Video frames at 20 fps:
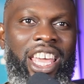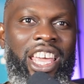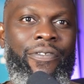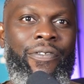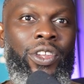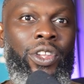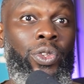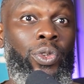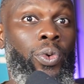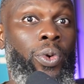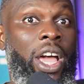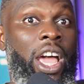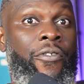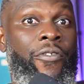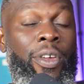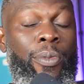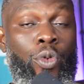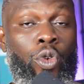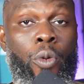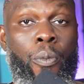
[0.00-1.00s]
even though
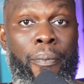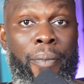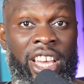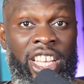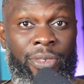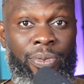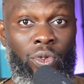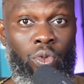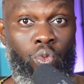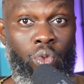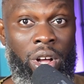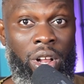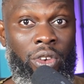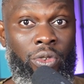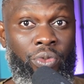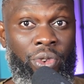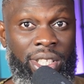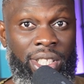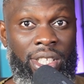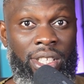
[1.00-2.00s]
every book might be
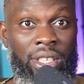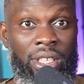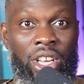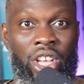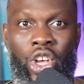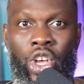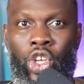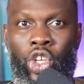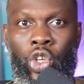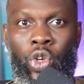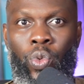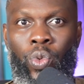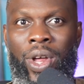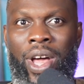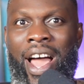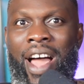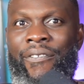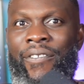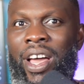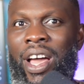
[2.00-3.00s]
well written, you would
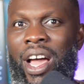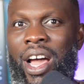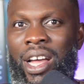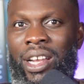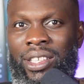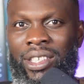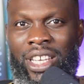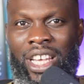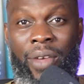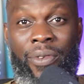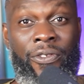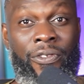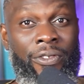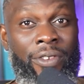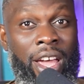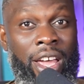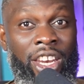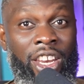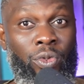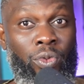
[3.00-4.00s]
have a hard time
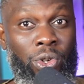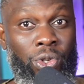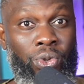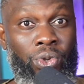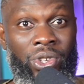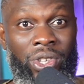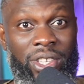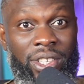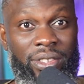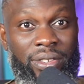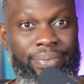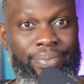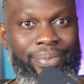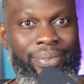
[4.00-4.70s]
finding what you need.